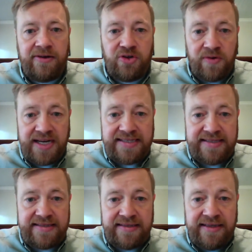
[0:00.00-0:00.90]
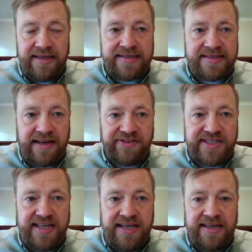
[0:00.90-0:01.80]
Grace is
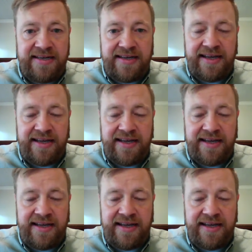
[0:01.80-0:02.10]
17